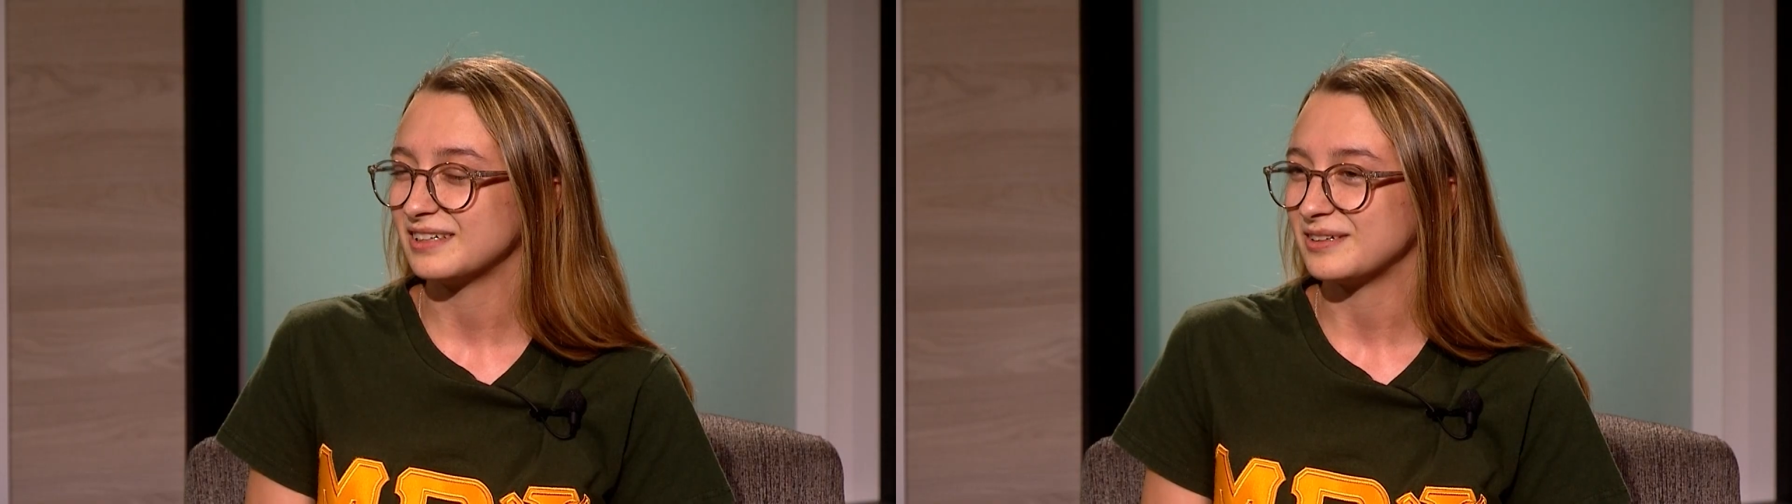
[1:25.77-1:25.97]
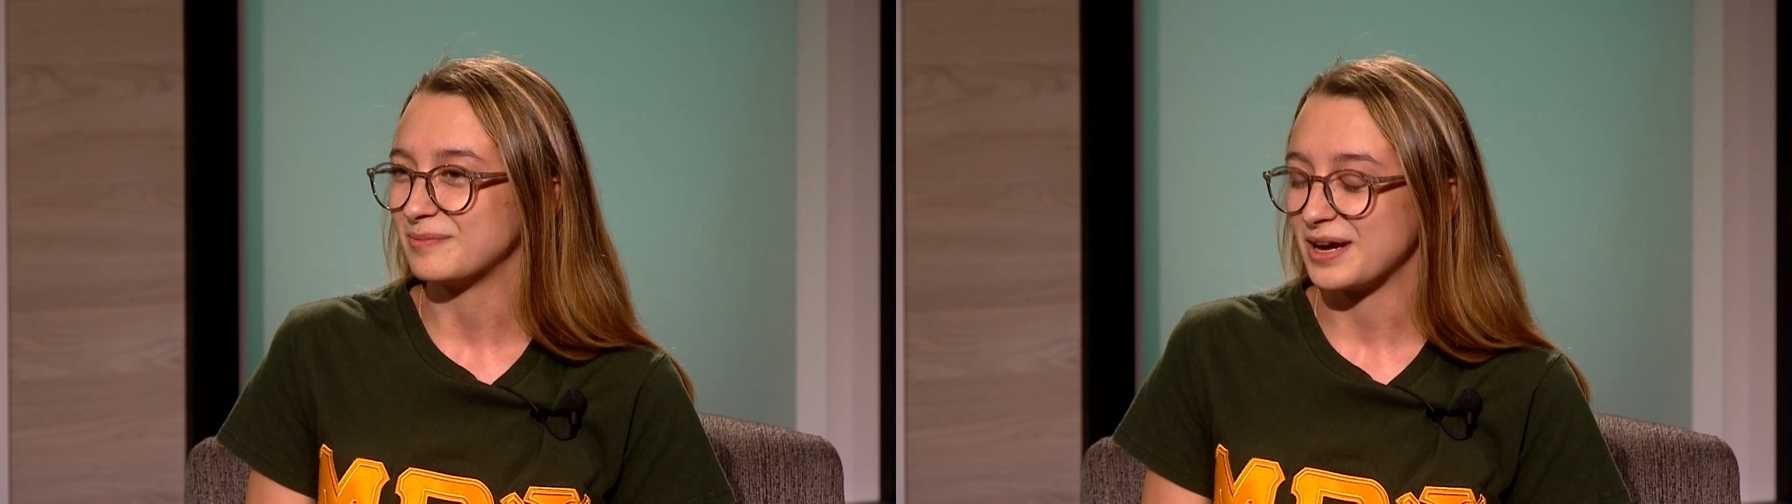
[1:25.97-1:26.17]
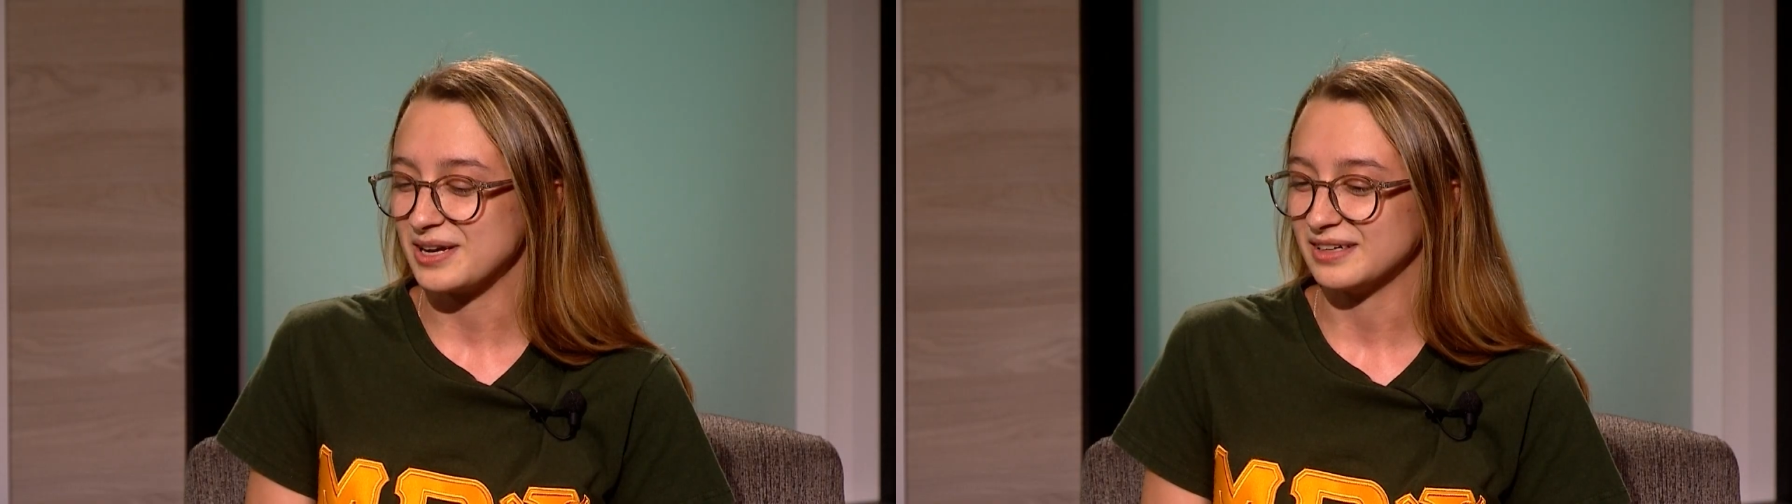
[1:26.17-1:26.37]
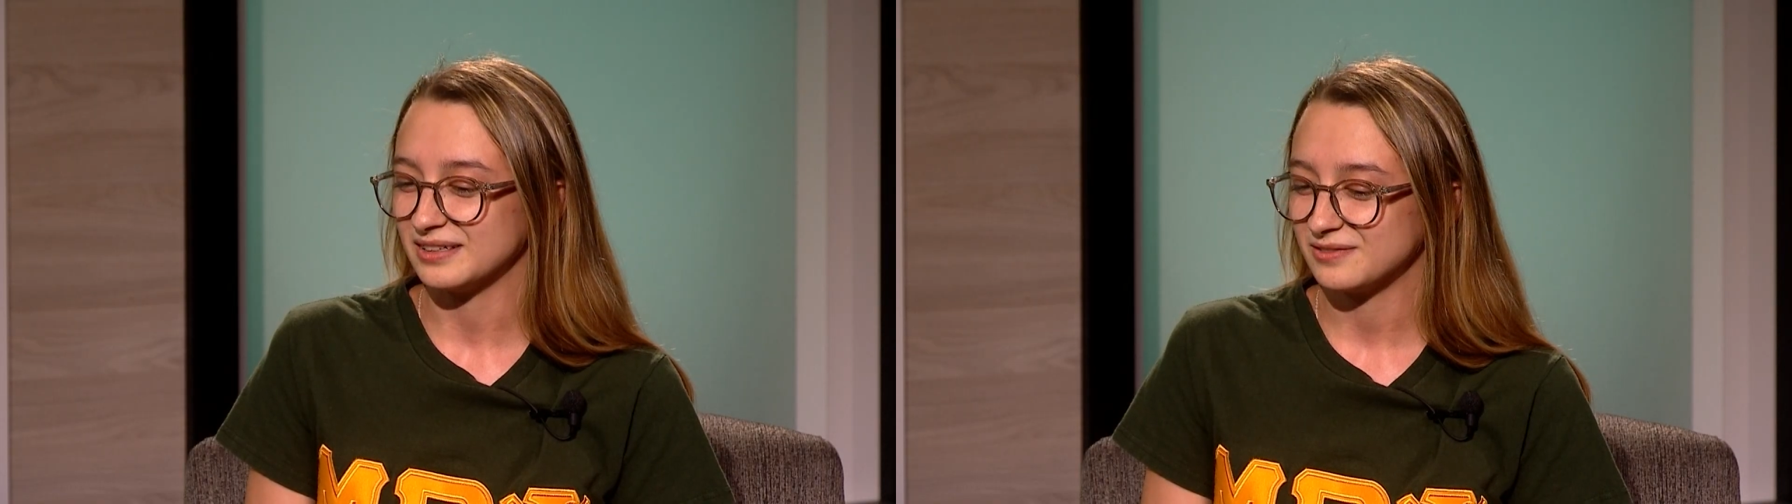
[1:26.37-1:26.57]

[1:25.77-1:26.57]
my